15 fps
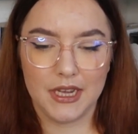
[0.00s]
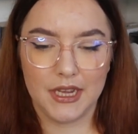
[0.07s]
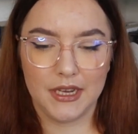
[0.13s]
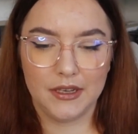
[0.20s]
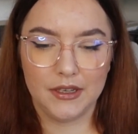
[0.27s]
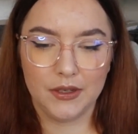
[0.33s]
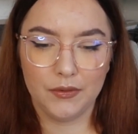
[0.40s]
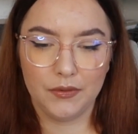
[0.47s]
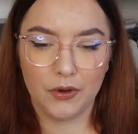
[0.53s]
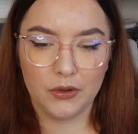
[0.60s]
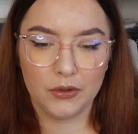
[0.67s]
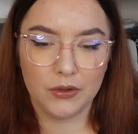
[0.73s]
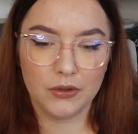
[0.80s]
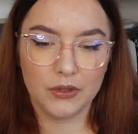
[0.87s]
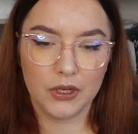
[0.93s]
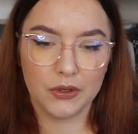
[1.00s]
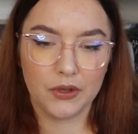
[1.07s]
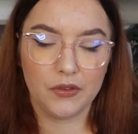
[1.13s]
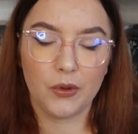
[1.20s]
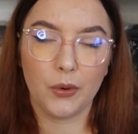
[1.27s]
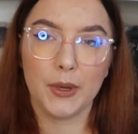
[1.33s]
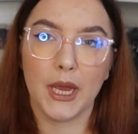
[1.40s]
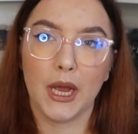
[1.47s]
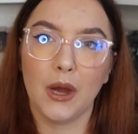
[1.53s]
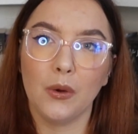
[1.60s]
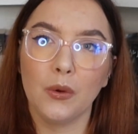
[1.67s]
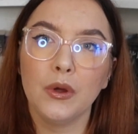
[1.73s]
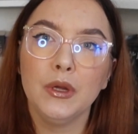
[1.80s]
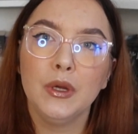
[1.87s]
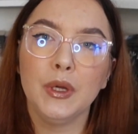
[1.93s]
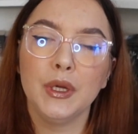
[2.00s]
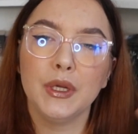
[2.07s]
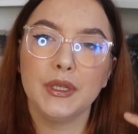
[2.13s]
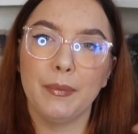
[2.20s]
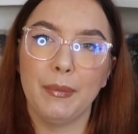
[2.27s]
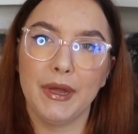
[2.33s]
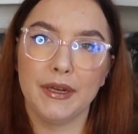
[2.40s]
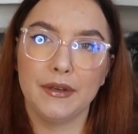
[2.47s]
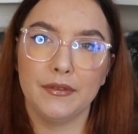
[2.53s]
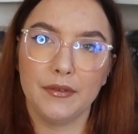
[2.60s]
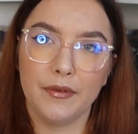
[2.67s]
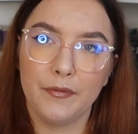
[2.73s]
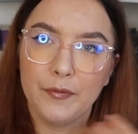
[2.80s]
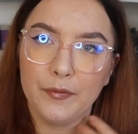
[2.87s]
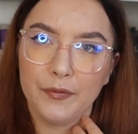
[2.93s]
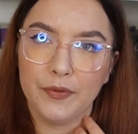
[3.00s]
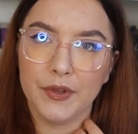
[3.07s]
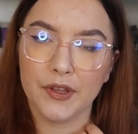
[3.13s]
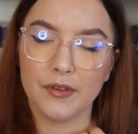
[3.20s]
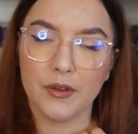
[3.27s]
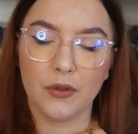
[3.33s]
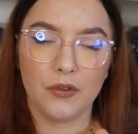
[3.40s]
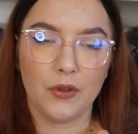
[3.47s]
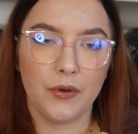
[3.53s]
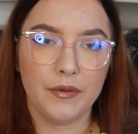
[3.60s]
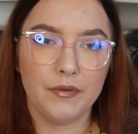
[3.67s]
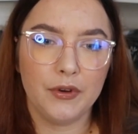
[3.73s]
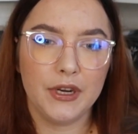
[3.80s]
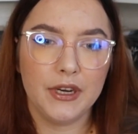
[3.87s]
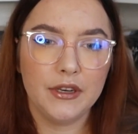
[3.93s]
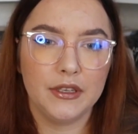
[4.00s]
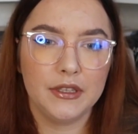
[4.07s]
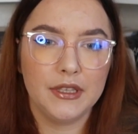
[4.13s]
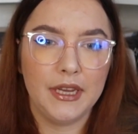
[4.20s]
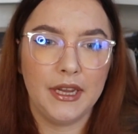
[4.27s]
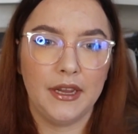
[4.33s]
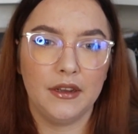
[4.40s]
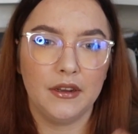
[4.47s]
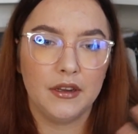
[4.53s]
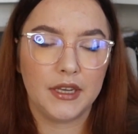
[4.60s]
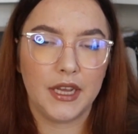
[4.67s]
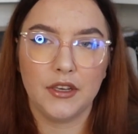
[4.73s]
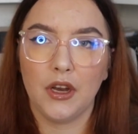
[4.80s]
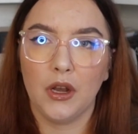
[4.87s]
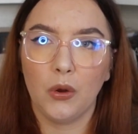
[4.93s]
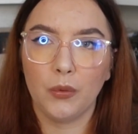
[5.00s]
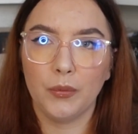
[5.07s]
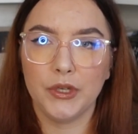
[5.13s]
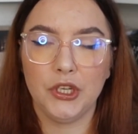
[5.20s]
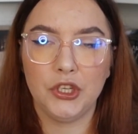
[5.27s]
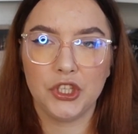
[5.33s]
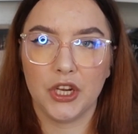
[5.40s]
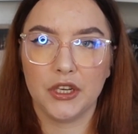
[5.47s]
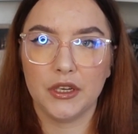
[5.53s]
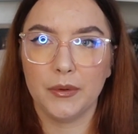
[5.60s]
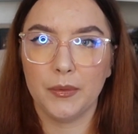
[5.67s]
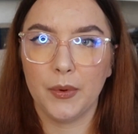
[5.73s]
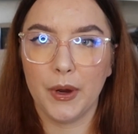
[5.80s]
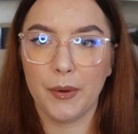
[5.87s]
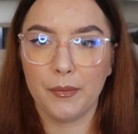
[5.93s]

And they follow now the story how the band feels now sorry for her, and they get along with each other,